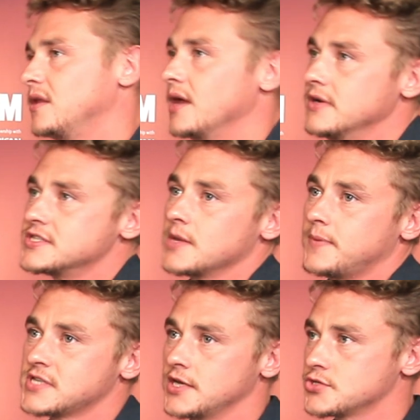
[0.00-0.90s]
there is the
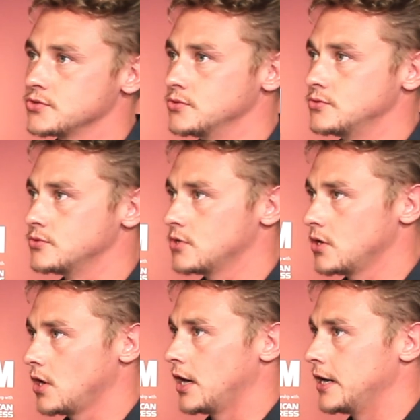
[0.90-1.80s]
potential
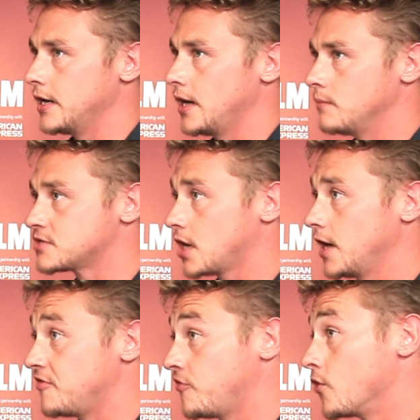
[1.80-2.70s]
uh,
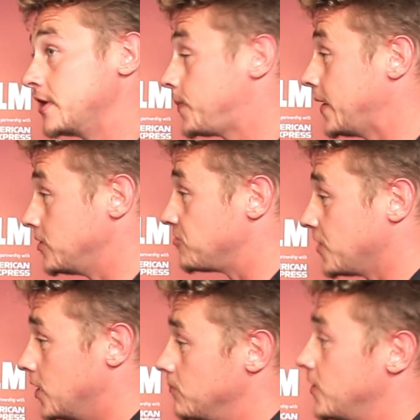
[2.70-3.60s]
upside for independent
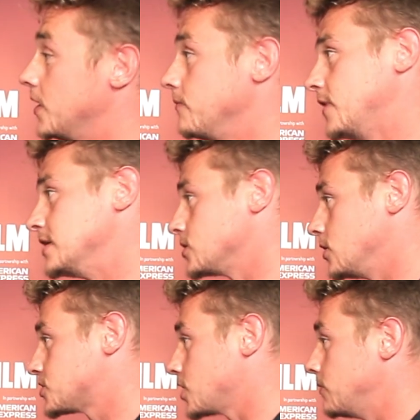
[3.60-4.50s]
film that there's
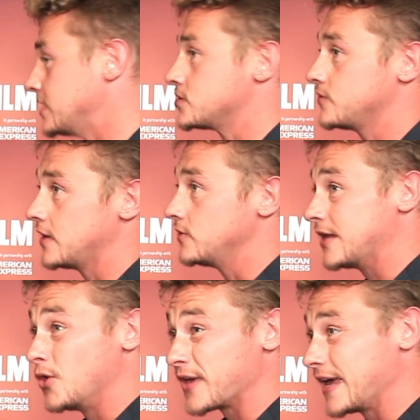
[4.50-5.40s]
not so, it's,
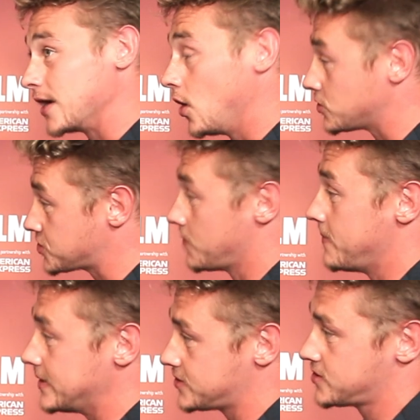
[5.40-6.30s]
they're not getting lost
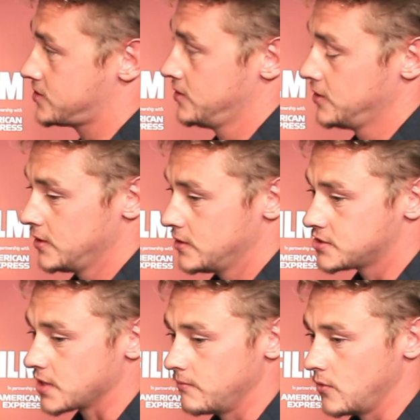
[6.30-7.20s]
amidst
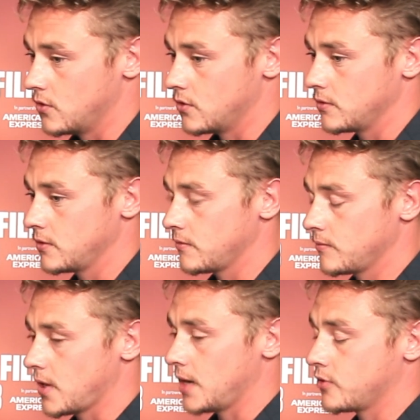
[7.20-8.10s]
some more
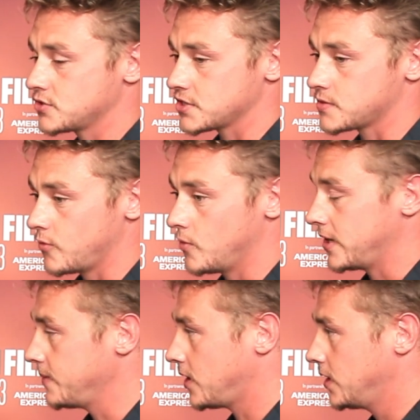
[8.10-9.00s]
uh, projects with more
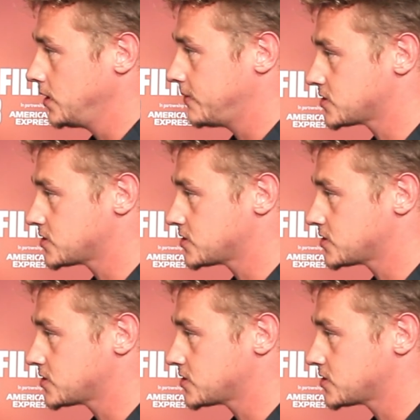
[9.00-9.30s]
money behind them, I